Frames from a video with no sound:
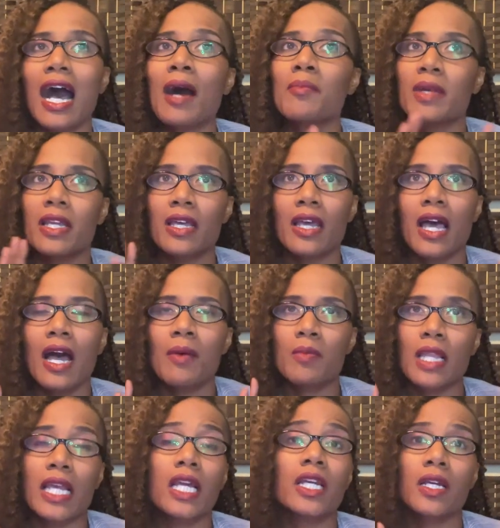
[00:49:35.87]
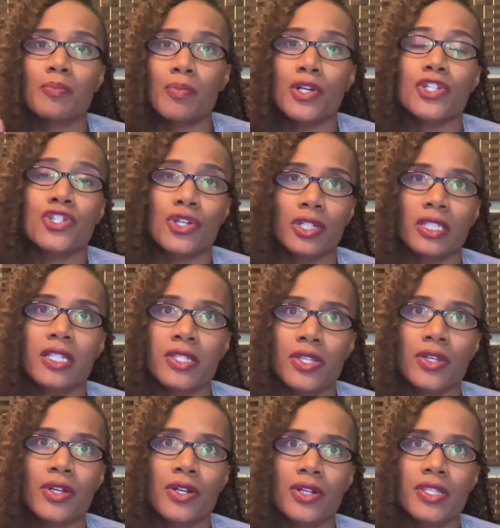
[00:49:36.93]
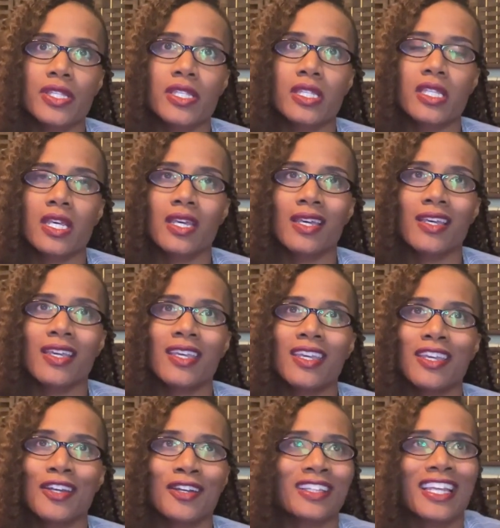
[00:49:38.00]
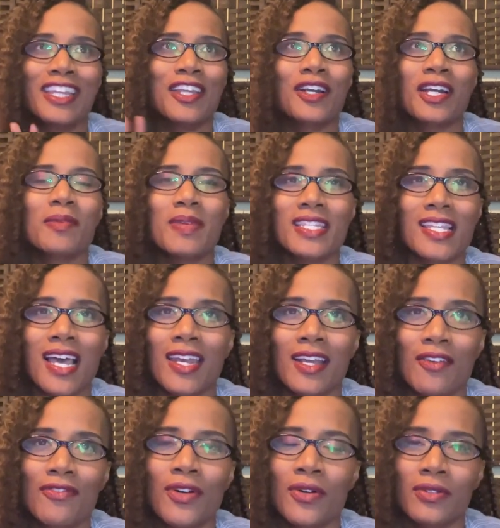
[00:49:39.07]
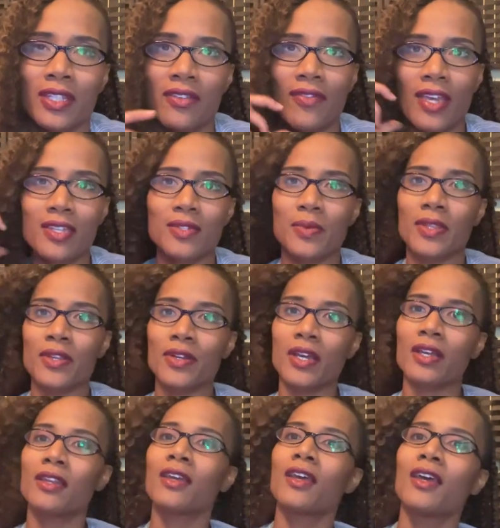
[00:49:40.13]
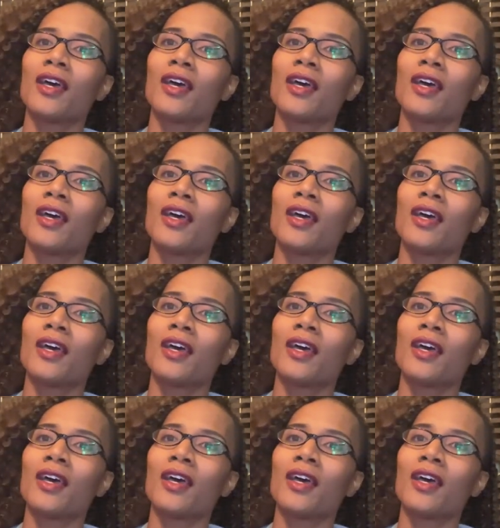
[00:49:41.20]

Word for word: I'm like gonna push your listeners to hear, like, they're gonna be signing up for OnlyFans when they're done.